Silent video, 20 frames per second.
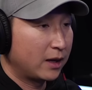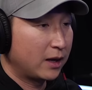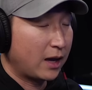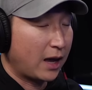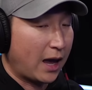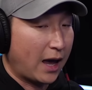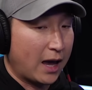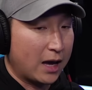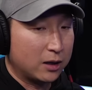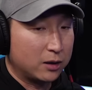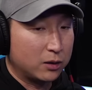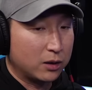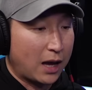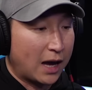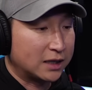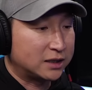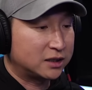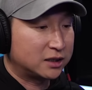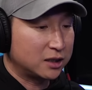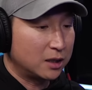And
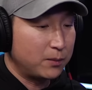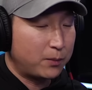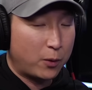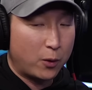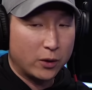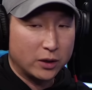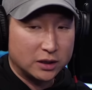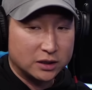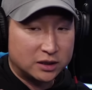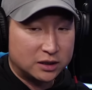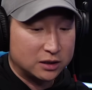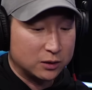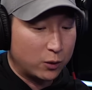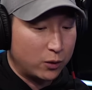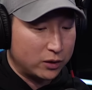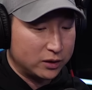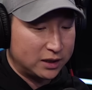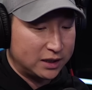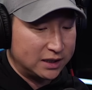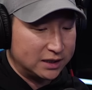at some point,
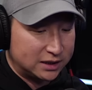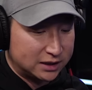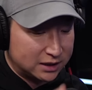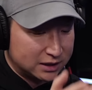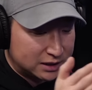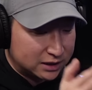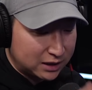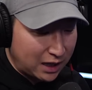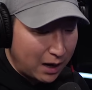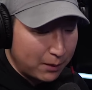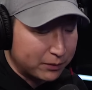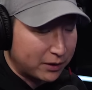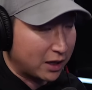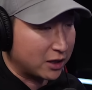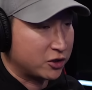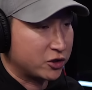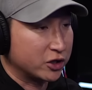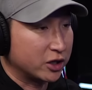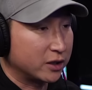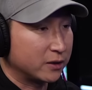someone needs to stop
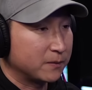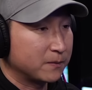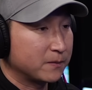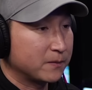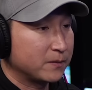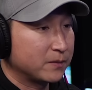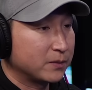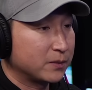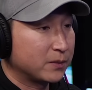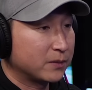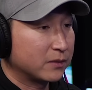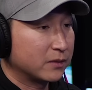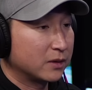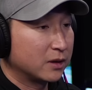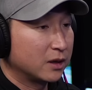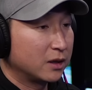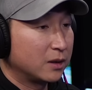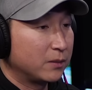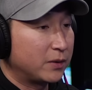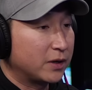that shit.
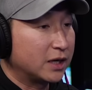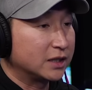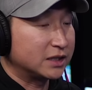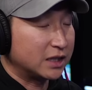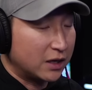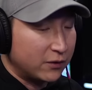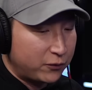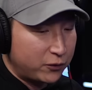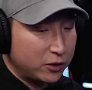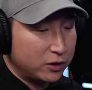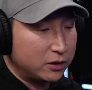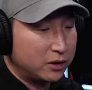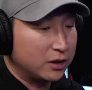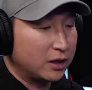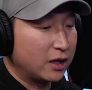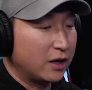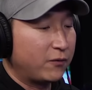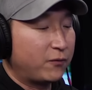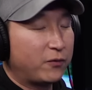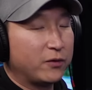Because
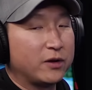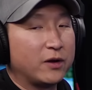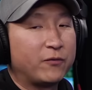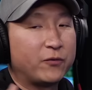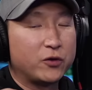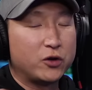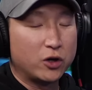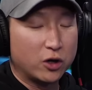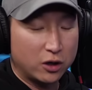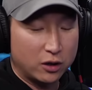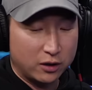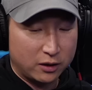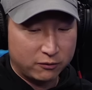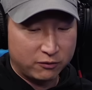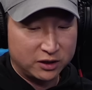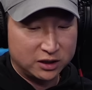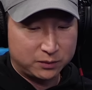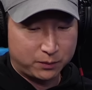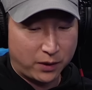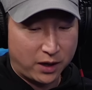if your
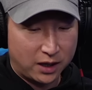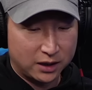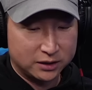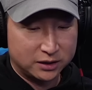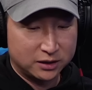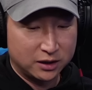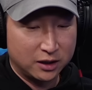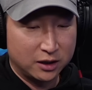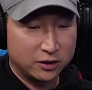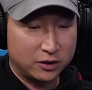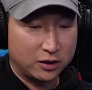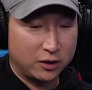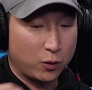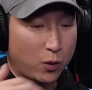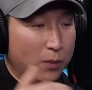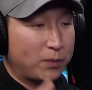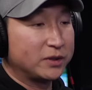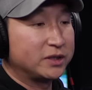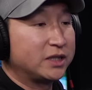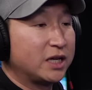response to the
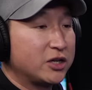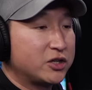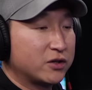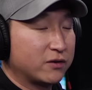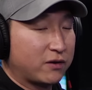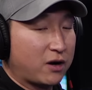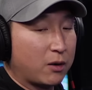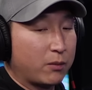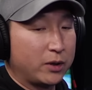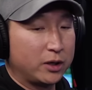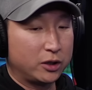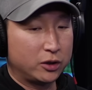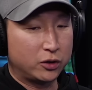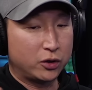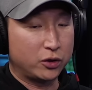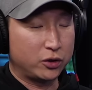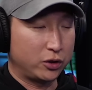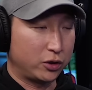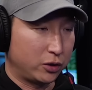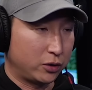weaponization of government
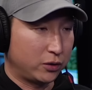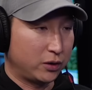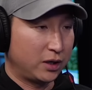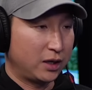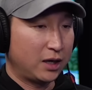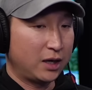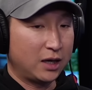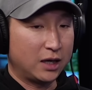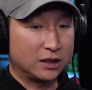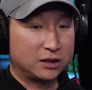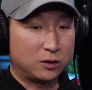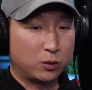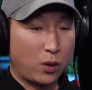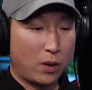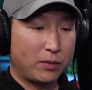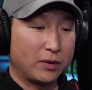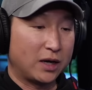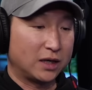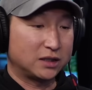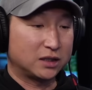to you is to
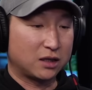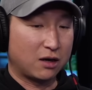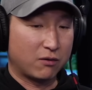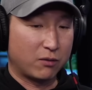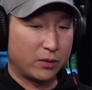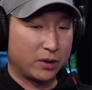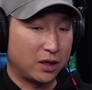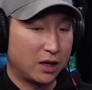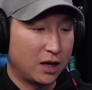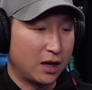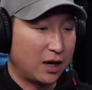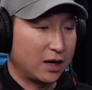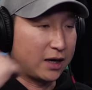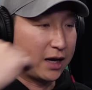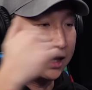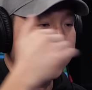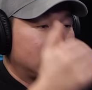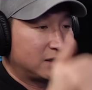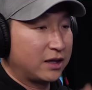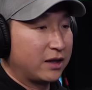weaponize the government
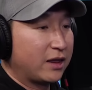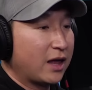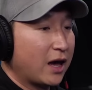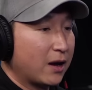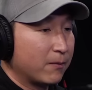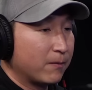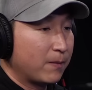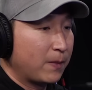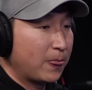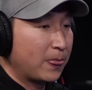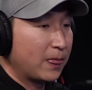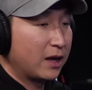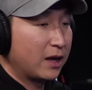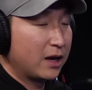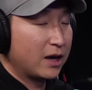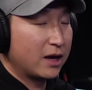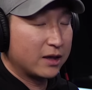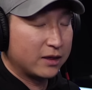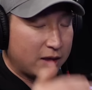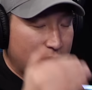against them,
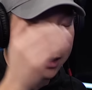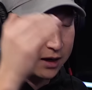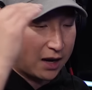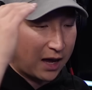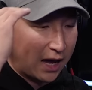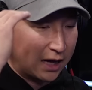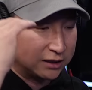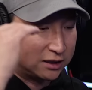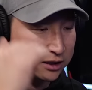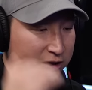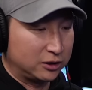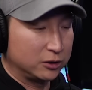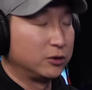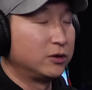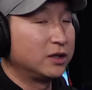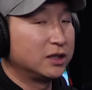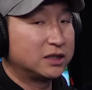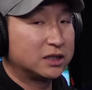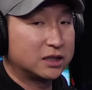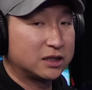then as soon
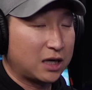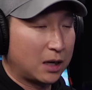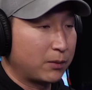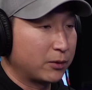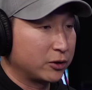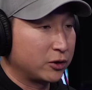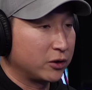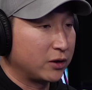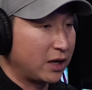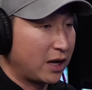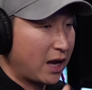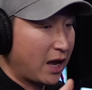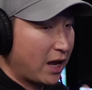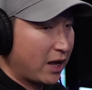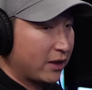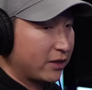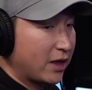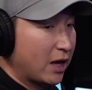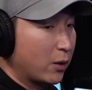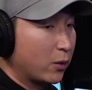as there's opportunity,
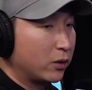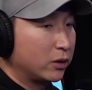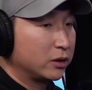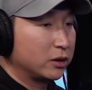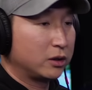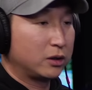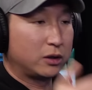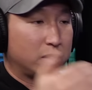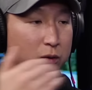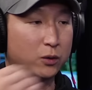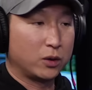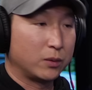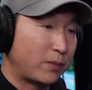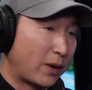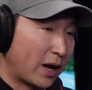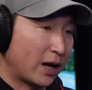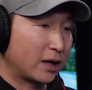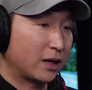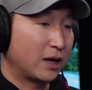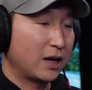they will do it
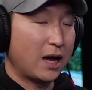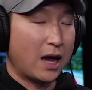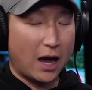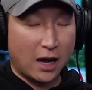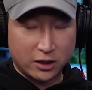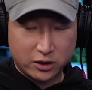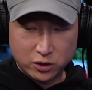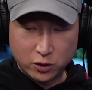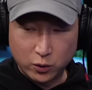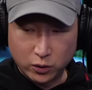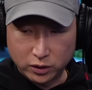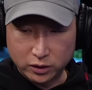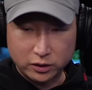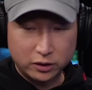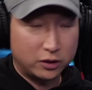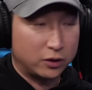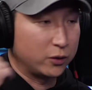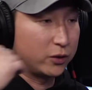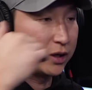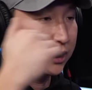back. And you will
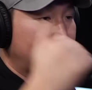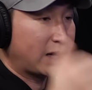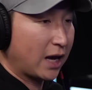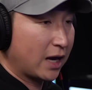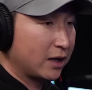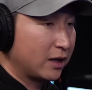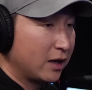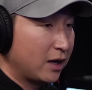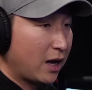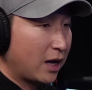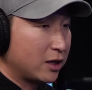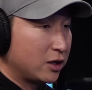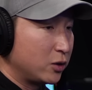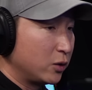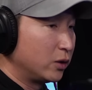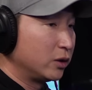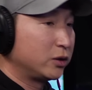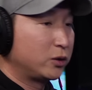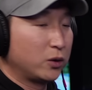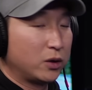do it again. And you
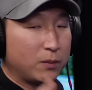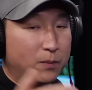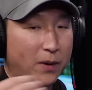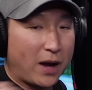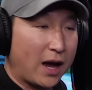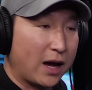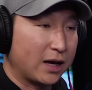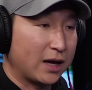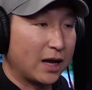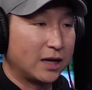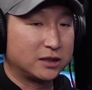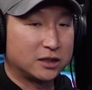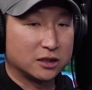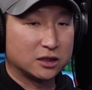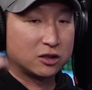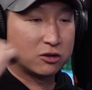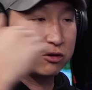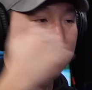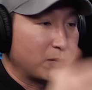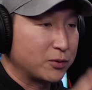will do it back. And it's
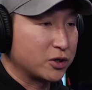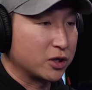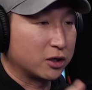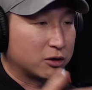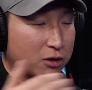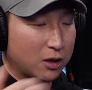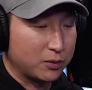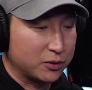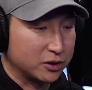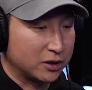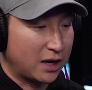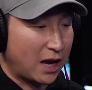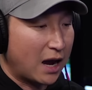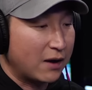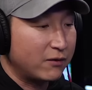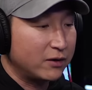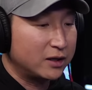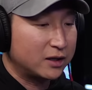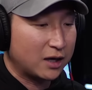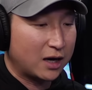just corruption.
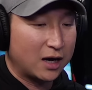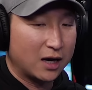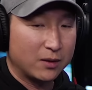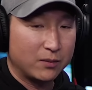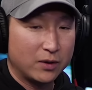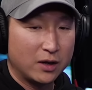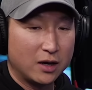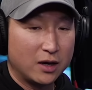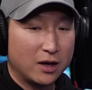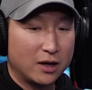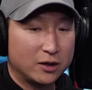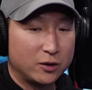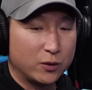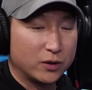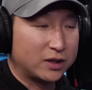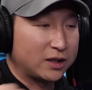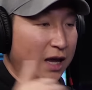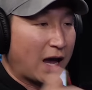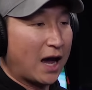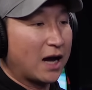Every time you
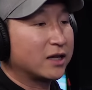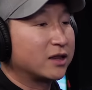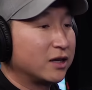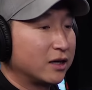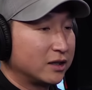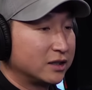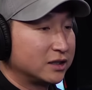attack the other